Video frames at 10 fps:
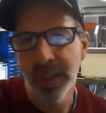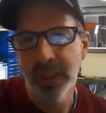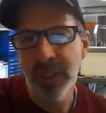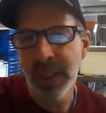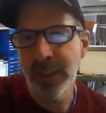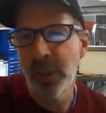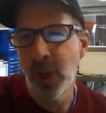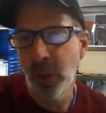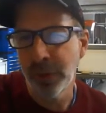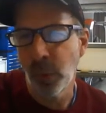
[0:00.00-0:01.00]
You need to
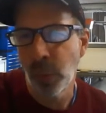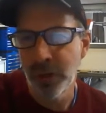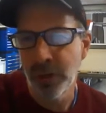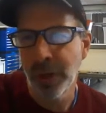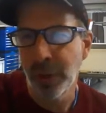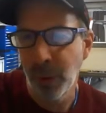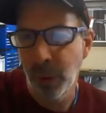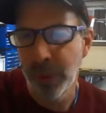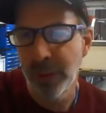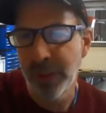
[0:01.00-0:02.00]
know that the ones you're going to
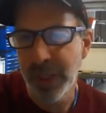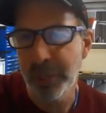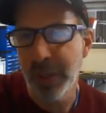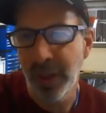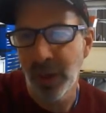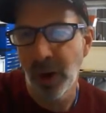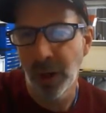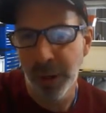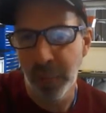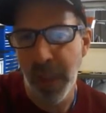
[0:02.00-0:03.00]
throw into the deep end
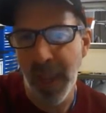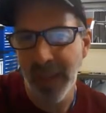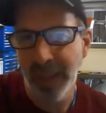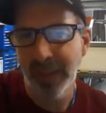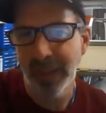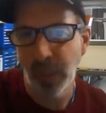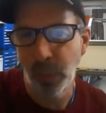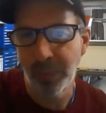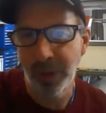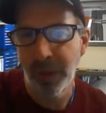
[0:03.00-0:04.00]
aren't going to panic
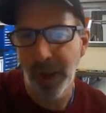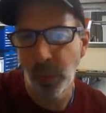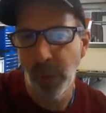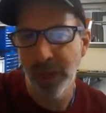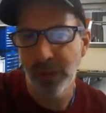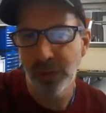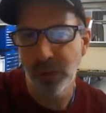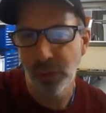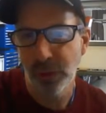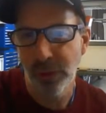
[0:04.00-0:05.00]
and will figure out a way to
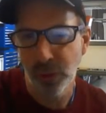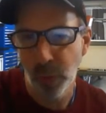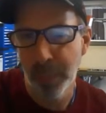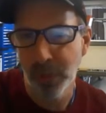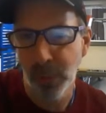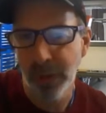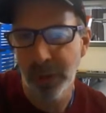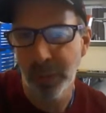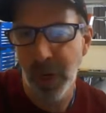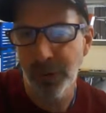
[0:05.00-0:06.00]
swim as
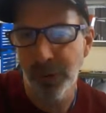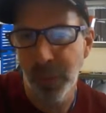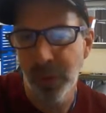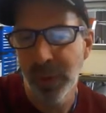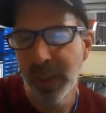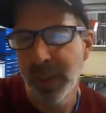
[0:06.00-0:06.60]
quickly as possible.